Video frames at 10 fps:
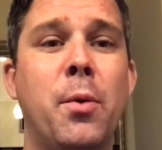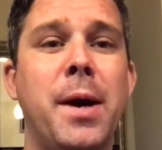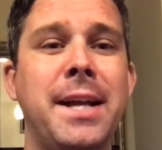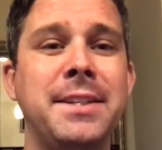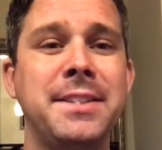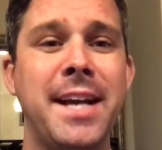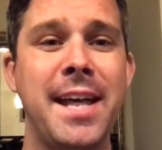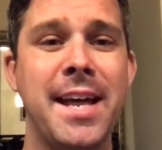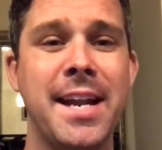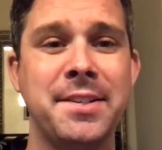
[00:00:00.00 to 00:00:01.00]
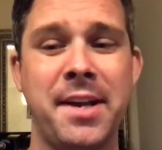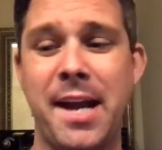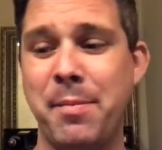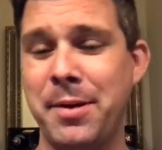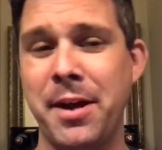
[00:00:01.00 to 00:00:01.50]
Wednesday. That hasn't
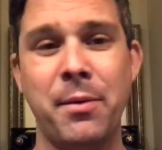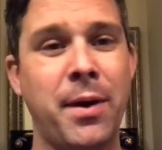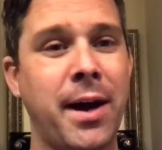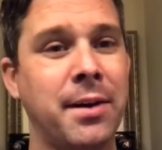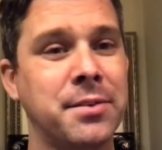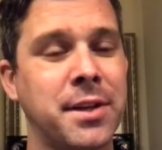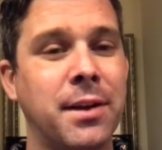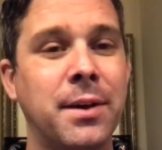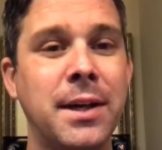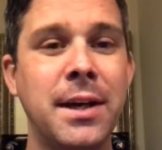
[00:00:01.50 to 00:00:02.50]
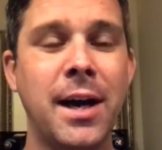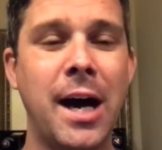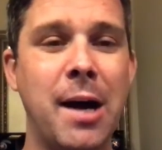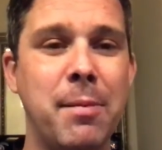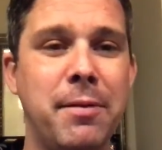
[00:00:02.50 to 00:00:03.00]
happened in a while, so
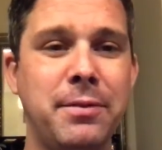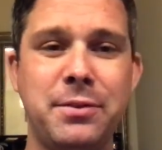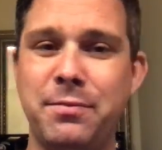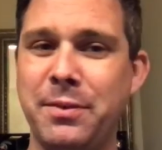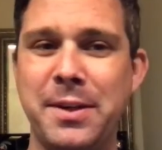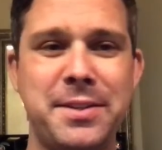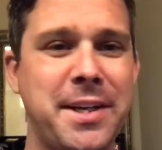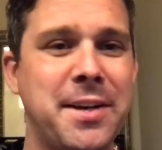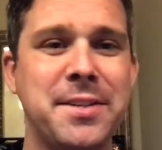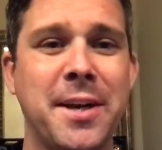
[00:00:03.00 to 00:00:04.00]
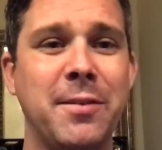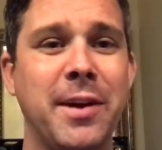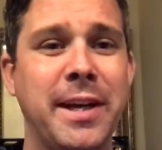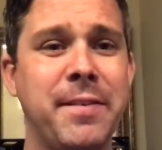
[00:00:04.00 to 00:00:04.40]
um, if, consider yourself lucky.